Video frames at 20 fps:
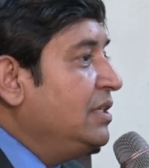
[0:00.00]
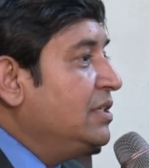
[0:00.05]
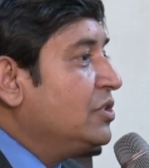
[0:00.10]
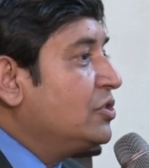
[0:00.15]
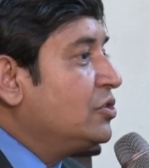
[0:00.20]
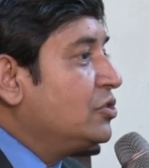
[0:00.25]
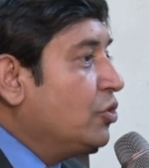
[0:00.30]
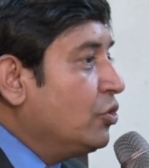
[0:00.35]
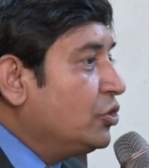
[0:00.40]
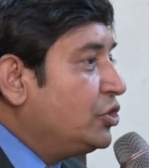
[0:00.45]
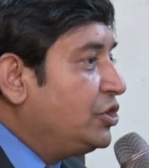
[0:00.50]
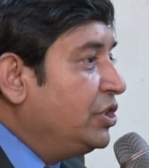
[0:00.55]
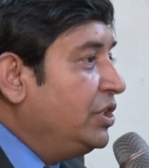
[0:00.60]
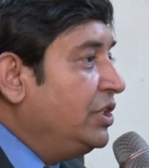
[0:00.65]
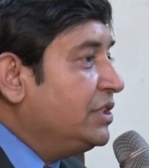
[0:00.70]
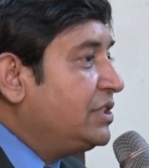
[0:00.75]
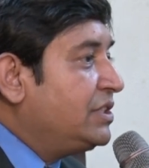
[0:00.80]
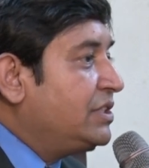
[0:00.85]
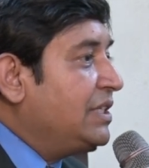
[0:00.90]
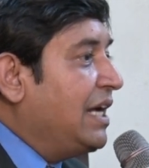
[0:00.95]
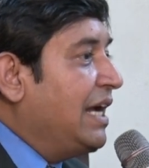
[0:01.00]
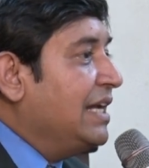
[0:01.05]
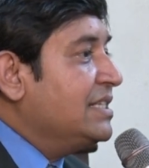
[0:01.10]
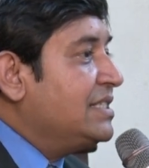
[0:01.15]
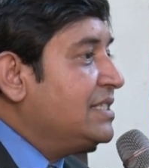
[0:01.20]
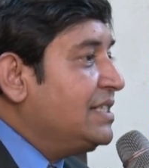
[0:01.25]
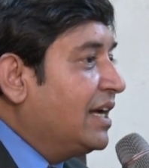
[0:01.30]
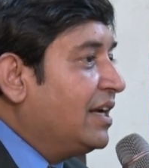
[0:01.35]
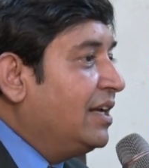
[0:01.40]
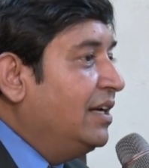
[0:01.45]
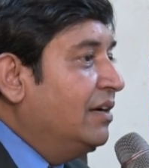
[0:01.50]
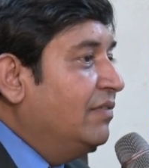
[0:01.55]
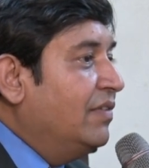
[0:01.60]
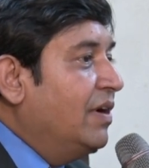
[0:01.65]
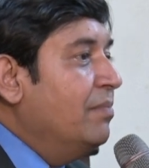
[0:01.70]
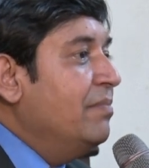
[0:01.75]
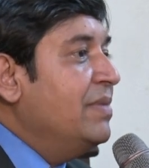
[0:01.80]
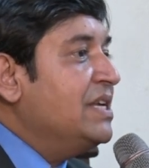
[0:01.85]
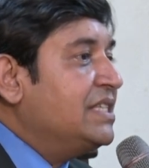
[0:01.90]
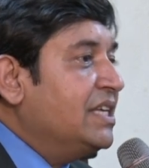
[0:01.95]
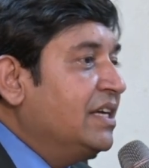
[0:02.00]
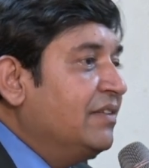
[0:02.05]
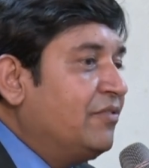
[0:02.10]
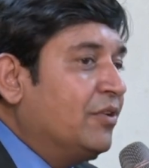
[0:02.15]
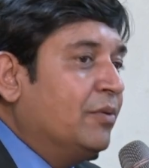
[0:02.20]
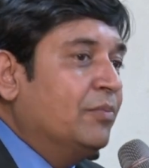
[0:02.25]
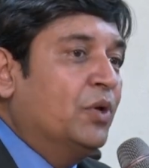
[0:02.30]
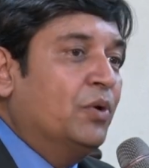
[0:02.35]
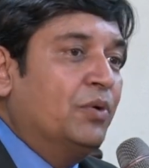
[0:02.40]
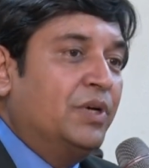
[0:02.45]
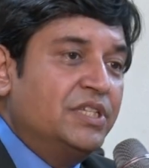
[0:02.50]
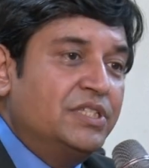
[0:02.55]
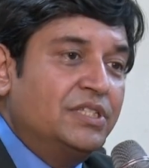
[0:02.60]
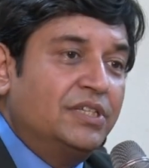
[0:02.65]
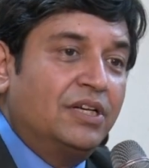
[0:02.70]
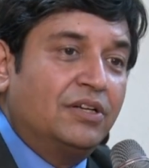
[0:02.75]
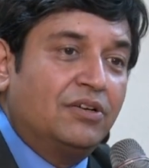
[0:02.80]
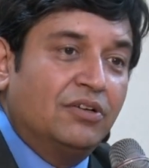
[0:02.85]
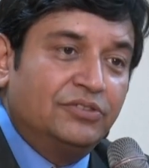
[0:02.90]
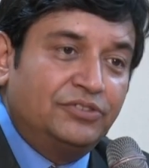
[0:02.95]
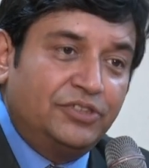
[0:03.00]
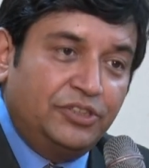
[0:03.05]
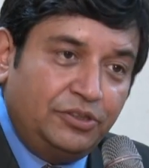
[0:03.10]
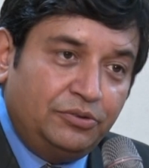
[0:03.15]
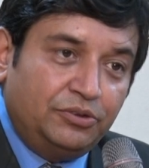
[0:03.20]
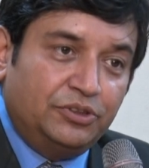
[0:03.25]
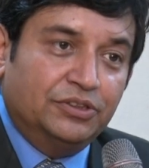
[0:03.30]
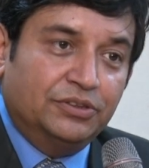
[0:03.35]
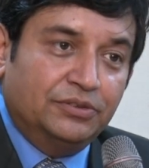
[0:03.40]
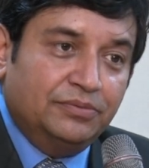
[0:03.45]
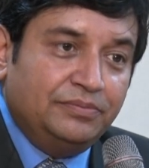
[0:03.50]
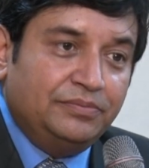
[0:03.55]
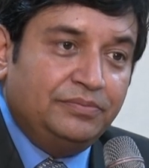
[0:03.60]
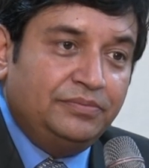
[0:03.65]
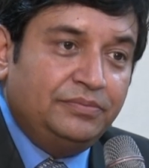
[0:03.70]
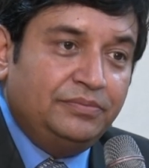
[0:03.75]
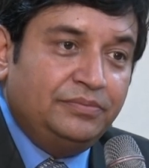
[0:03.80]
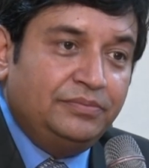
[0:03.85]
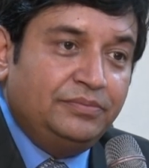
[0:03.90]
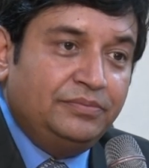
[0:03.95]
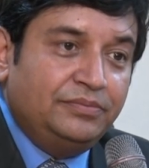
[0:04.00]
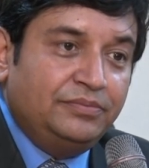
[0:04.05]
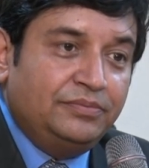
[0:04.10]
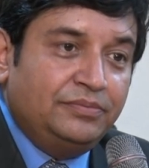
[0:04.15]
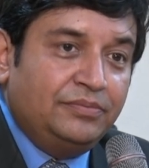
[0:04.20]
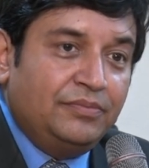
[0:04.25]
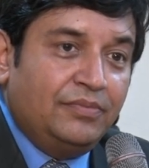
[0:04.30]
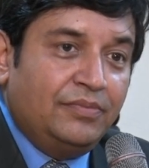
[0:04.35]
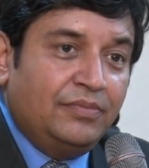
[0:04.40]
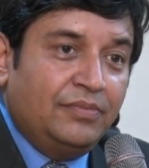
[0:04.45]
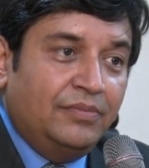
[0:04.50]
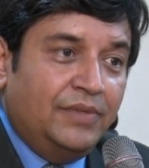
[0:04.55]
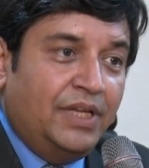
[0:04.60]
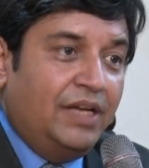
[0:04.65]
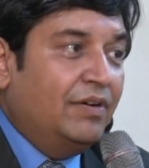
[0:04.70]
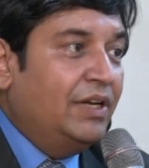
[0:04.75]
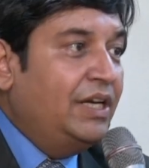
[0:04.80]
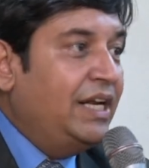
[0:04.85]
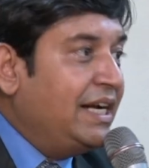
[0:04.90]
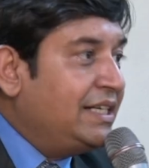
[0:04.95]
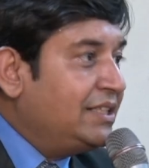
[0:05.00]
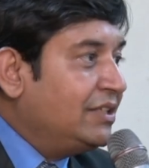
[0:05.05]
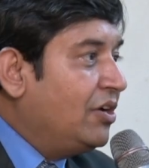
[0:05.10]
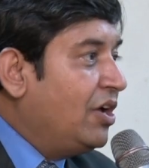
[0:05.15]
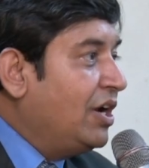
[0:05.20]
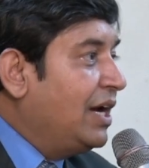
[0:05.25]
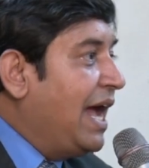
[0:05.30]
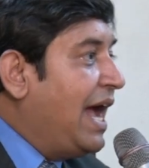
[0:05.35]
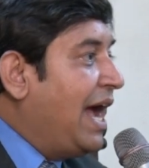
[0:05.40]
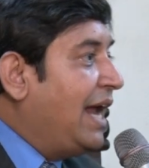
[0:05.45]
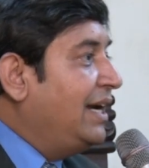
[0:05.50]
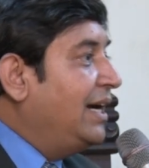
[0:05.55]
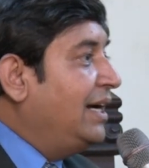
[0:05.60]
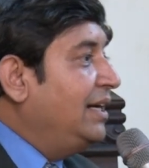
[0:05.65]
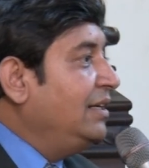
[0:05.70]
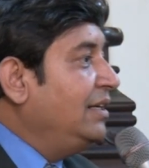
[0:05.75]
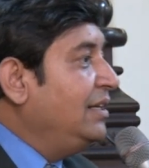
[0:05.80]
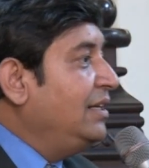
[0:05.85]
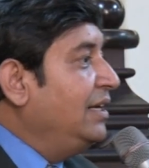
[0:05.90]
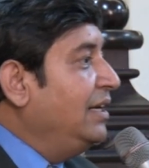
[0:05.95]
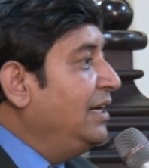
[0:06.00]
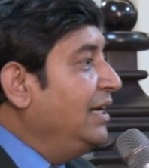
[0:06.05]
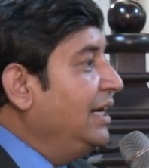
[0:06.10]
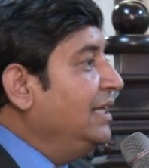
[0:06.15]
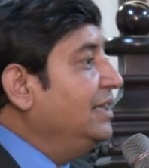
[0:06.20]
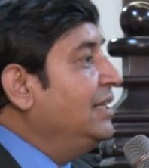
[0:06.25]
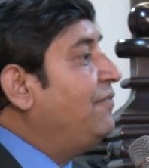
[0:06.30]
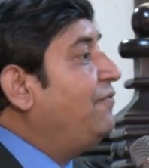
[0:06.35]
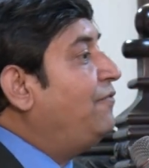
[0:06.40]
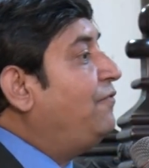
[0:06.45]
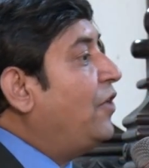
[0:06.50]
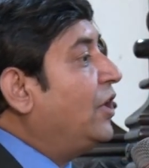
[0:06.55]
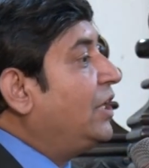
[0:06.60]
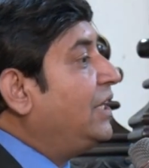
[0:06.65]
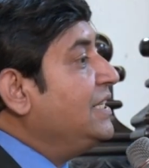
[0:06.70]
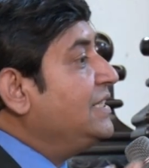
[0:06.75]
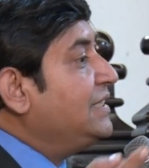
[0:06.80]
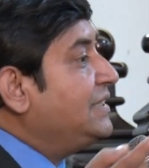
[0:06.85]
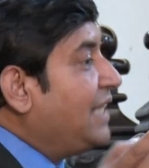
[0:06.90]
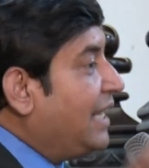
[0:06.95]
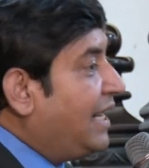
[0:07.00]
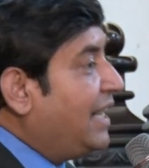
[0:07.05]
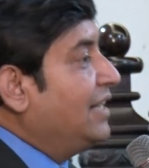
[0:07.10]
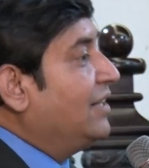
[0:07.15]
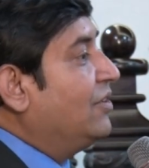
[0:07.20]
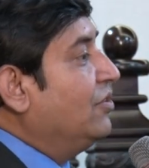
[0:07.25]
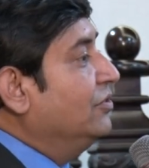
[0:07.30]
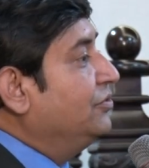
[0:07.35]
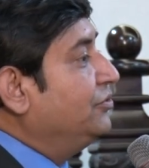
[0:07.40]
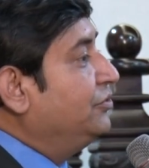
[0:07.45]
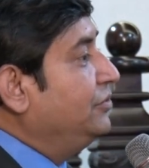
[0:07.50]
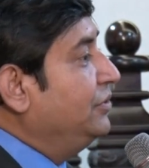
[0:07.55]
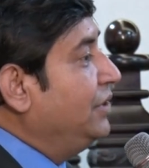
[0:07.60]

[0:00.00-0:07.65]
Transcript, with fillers: socialist and secular were missing from the original constitution. They were later on added in the 42nd